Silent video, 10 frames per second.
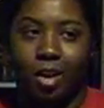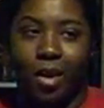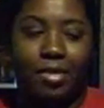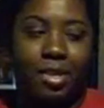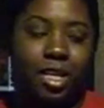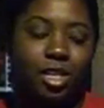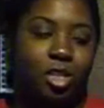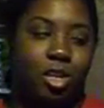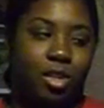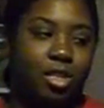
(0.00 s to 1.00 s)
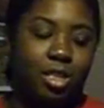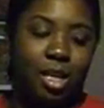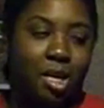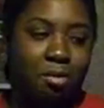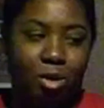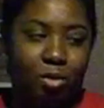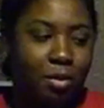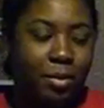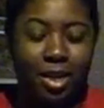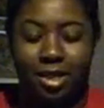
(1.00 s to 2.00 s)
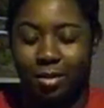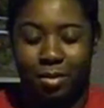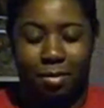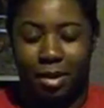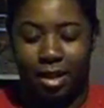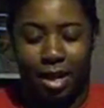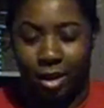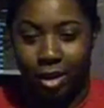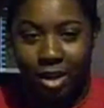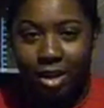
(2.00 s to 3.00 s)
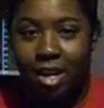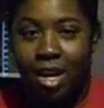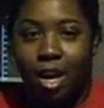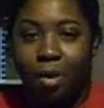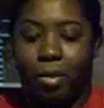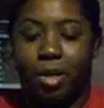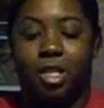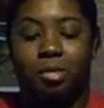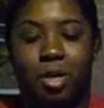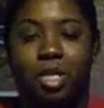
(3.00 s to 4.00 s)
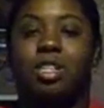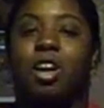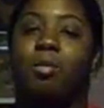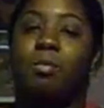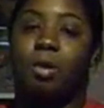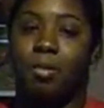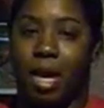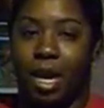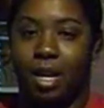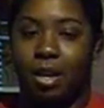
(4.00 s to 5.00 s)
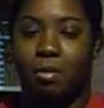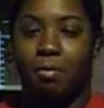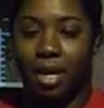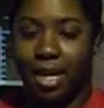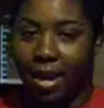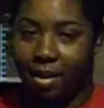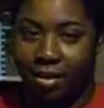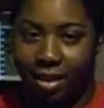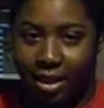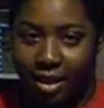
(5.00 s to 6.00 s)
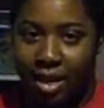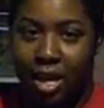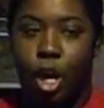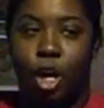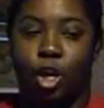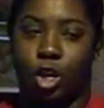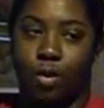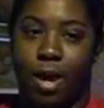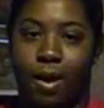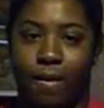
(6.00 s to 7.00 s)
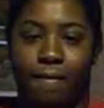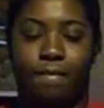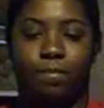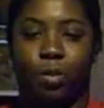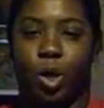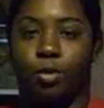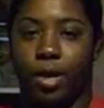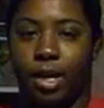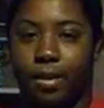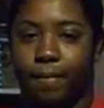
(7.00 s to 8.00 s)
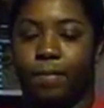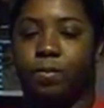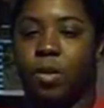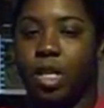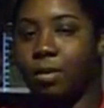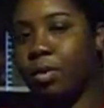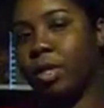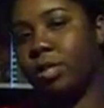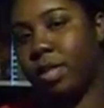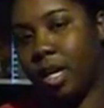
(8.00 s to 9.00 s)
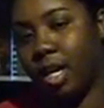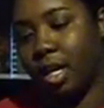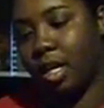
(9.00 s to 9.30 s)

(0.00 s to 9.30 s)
I think they should turn this into like a movie because it would have been that good. But this book is called Mermaid by Carolyn. Go out, go read it. Tell me what you think.